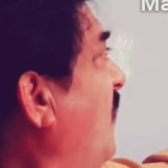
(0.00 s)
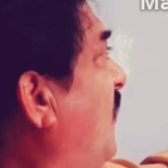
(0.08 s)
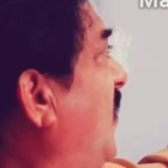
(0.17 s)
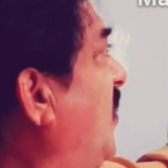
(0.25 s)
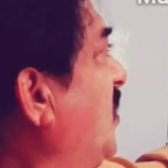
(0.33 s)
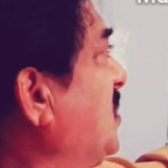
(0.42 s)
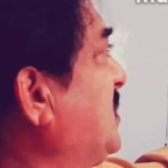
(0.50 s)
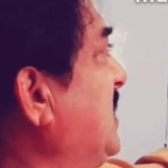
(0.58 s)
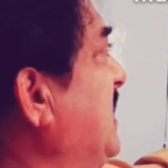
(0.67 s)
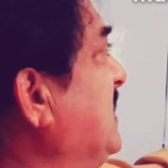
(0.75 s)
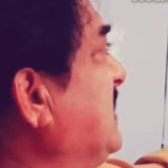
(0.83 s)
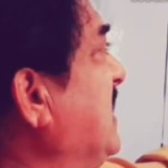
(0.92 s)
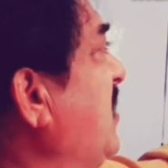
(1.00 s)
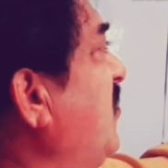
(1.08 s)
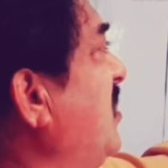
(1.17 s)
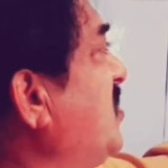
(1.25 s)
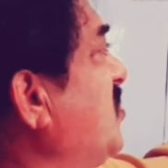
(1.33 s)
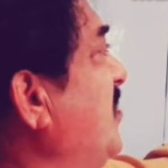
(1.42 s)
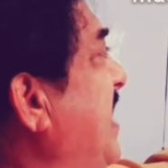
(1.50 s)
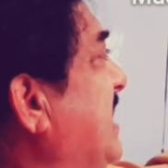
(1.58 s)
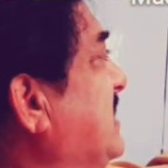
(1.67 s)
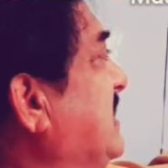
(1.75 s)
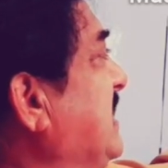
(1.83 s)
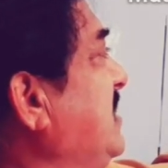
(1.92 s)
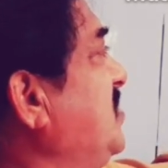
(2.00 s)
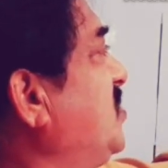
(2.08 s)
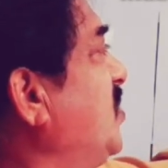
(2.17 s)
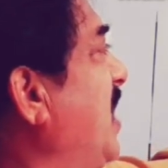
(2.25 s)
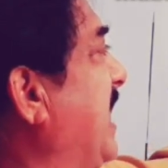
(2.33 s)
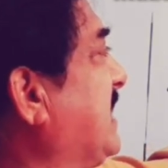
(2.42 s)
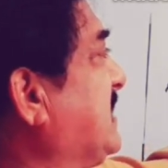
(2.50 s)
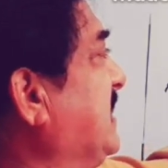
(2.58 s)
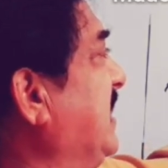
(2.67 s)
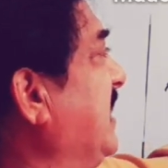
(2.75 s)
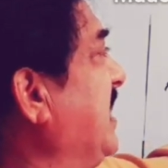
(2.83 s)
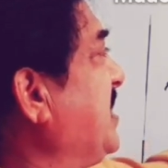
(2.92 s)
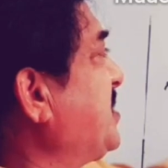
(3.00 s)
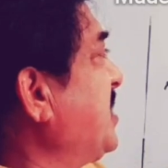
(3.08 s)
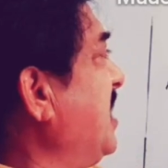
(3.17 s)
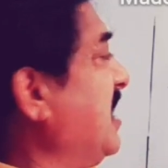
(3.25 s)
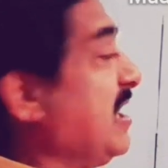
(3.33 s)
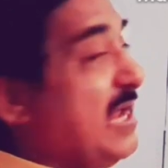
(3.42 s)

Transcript: force is equal to mass into acceleration.